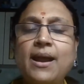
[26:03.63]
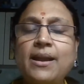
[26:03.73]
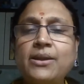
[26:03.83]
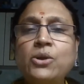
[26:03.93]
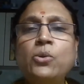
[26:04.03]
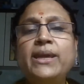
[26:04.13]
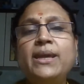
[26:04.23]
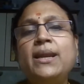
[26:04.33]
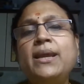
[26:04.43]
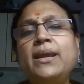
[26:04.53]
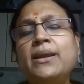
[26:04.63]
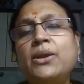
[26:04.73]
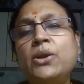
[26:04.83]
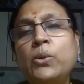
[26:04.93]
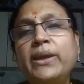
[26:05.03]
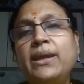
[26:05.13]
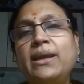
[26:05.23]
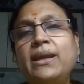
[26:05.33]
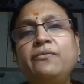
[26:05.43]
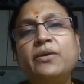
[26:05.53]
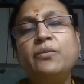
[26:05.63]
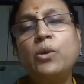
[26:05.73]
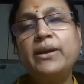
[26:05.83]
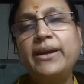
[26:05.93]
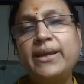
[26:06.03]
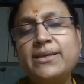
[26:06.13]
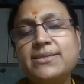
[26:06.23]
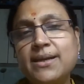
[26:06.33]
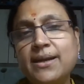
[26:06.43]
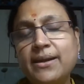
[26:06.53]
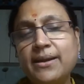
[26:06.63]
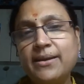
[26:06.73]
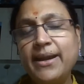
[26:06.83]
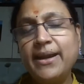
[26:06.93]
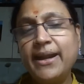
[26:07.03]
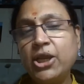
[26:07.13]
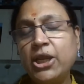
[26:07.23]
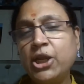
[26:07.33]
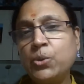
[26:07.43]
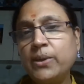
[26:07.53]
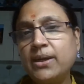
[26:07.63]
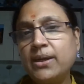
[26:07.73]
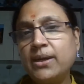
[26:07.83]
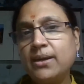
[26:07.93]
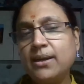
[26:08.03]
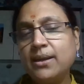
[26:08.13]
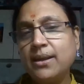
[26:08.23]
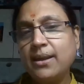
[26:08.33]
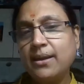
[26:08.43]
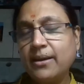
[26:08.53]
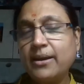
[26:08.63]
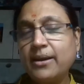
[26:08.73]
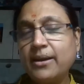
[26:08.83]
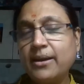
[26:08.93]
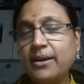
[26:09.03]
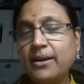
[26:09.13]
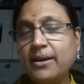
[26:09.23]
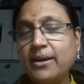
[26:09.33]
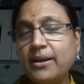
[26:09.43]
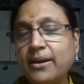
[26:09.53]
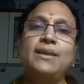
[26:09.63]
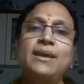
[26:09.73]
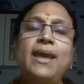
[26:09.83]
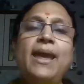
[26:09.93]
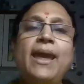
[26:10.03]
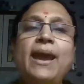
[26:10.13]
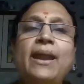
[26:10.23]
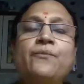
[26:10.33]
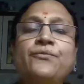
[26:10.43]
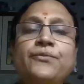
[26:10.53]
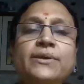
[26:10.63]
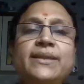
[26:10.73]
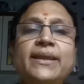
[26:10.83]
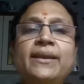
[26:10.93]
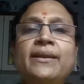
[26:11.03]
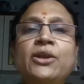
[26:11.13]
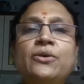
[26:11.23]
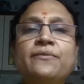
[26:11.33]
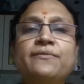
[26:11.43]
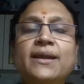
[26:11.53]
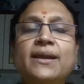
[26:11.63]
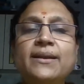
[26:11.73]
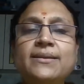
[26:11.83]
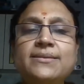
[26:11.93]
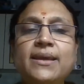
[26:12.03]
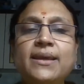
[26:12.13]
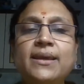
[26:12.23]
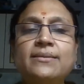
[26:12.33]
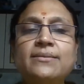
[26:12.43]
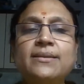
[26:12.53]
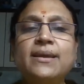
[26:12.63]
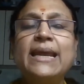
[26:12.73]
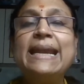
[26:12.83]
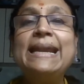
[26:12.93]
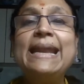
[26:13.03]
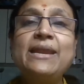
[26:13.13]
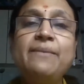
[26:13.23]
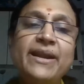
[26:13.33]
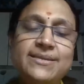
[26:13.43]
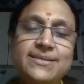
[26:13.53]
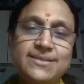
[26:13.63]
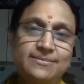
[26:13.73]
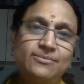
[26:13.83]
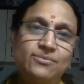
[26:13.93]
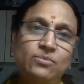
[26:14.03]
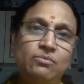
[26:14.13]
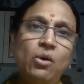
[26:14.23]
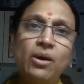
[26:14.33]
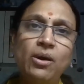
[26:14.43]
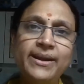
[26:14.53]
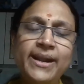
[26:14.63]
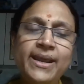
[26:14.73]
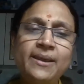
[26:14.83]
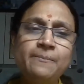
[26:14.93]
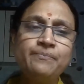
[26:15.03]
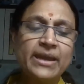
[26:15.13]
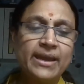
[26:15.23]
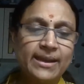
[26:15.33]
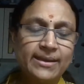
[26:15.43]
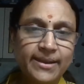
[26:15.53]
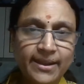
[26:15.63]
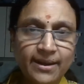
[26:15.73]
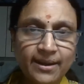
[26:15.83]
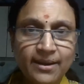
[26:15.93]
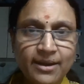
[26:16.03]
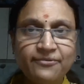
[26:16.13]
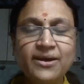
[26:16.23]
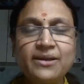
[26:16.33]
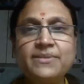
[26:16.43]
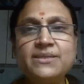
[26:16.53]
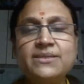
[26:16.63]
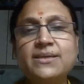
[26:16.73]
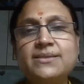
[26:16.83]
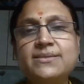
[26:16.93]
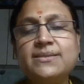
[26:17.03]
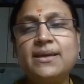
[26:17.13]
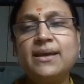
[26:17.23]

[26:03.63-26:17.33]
unknowingly and knowingly, we have already started getting into it early on. And fourth thing that you have started seeing is telemedicine. Already, there are pharmacies,